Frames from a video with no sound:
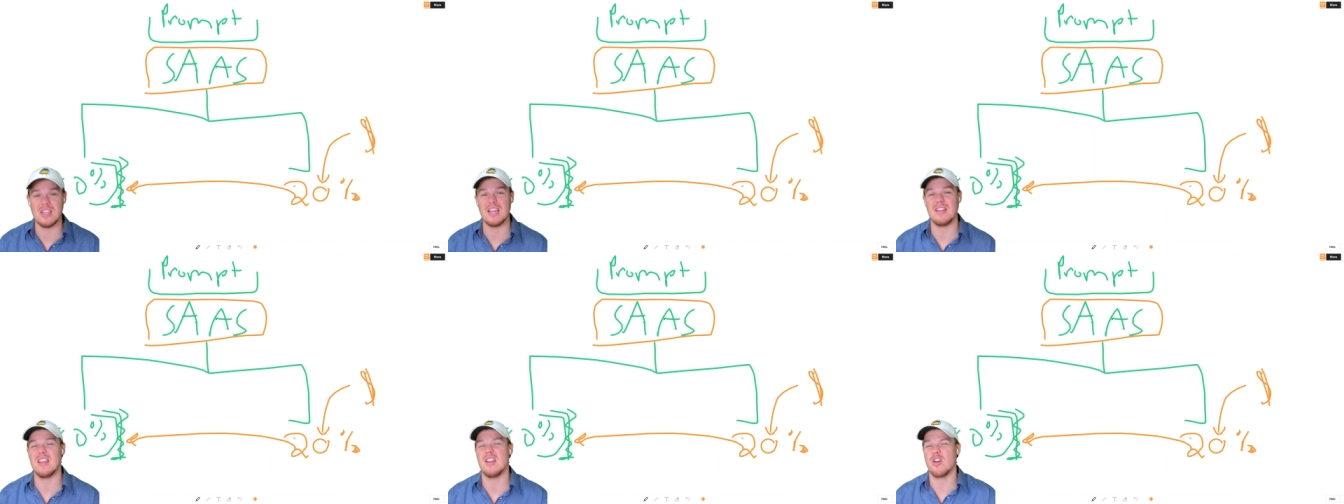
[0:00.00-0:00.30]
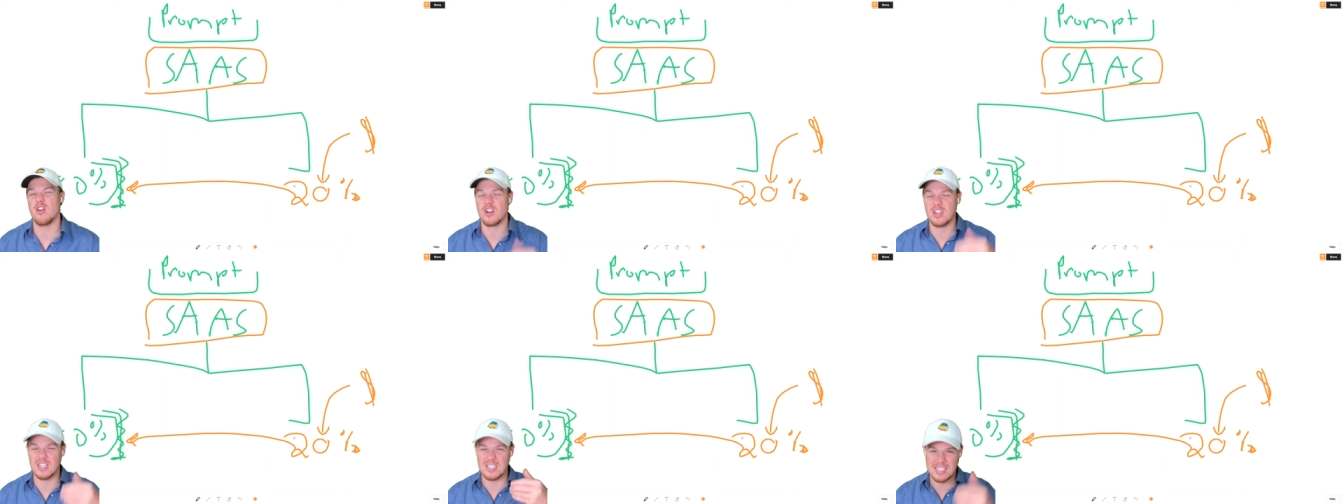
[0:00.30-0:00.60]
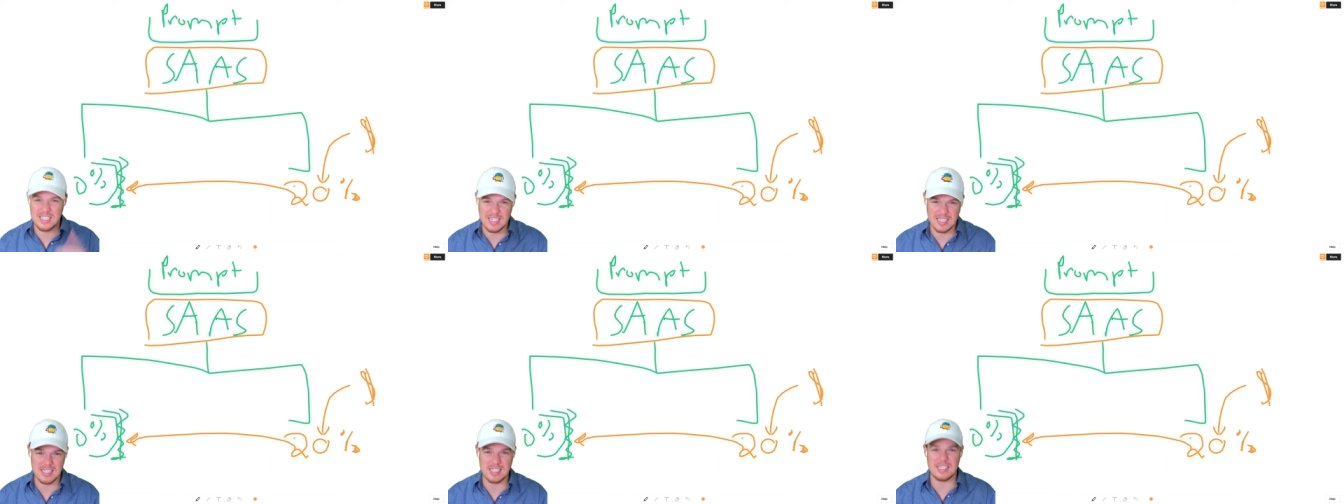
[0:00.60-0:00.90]
and they are
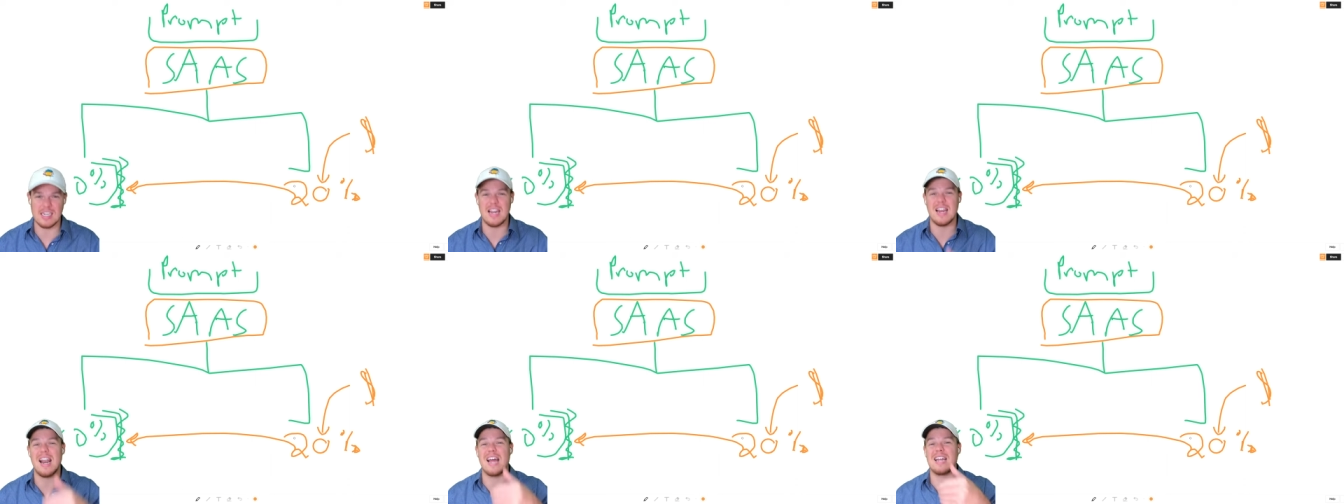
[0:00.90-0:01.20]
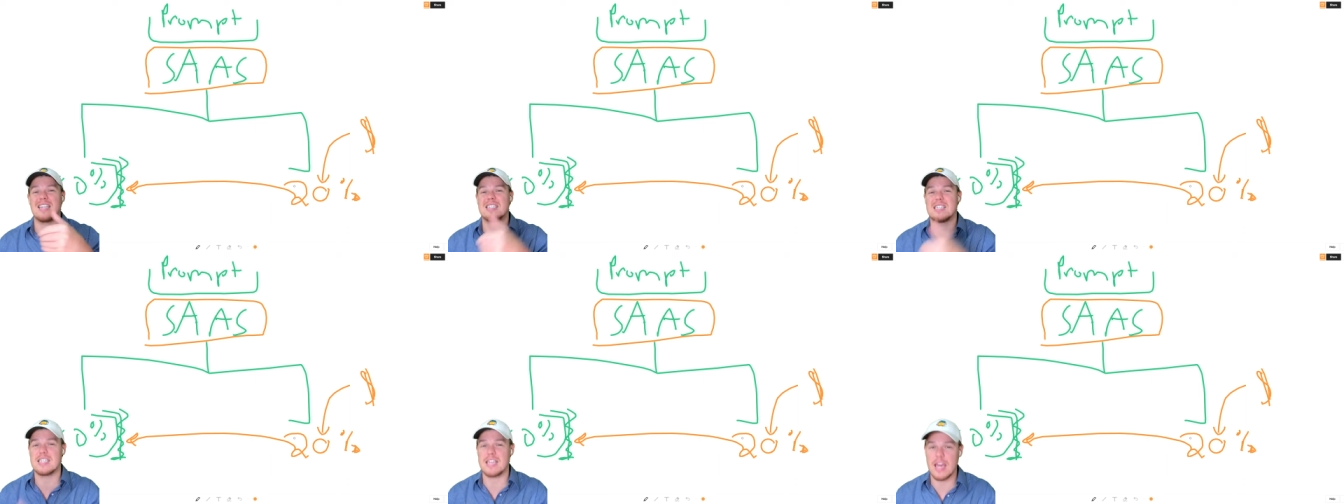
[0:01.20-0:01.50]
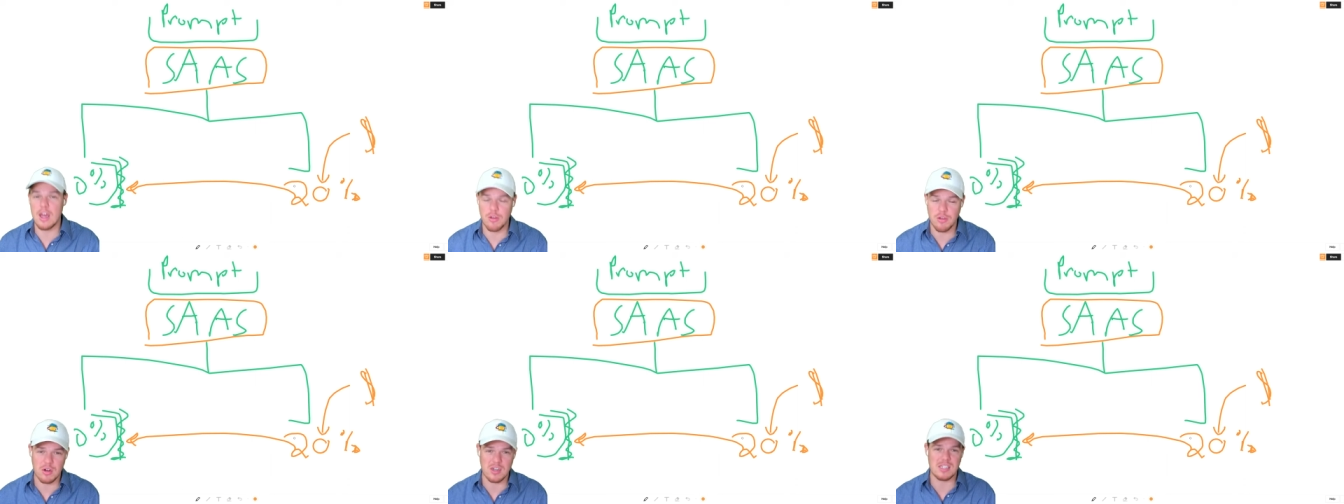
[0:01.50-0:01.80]
consistent and at
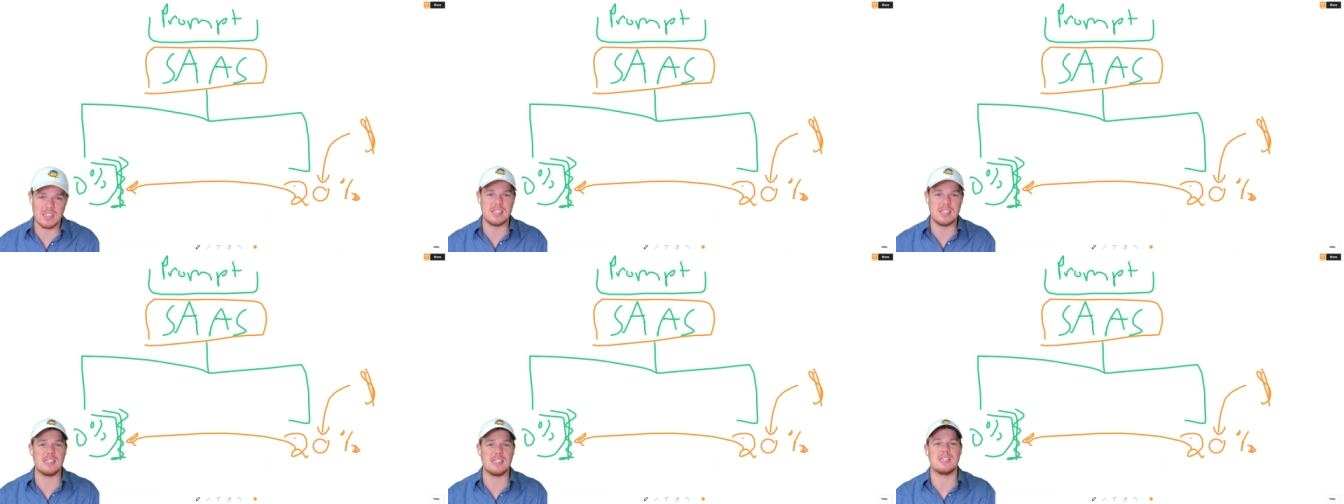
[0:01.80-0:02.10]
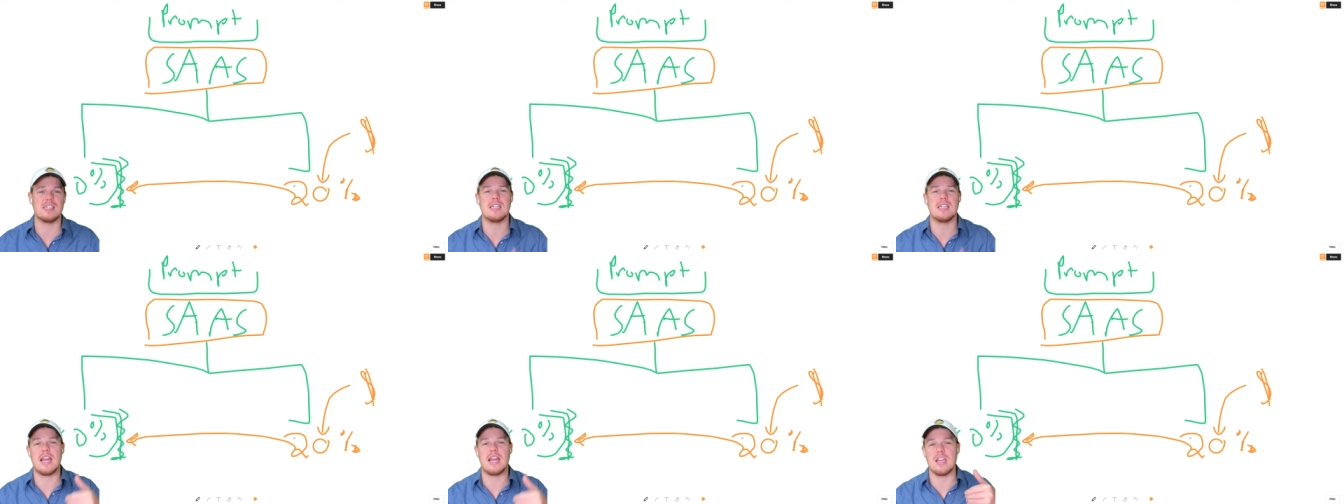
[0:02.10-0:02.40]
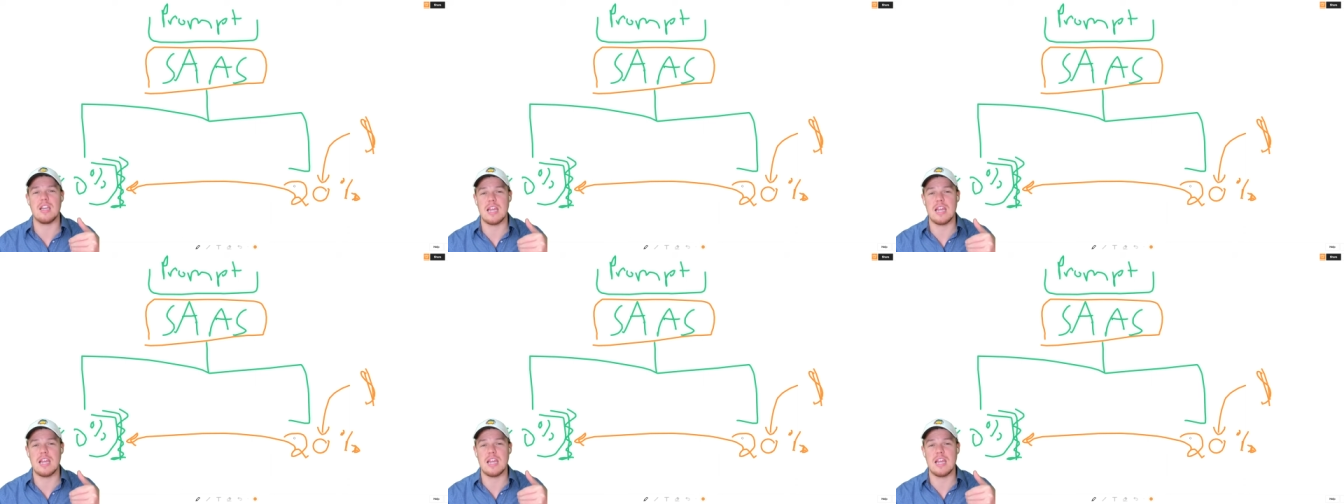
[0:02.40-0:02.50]
scale they're consistent and,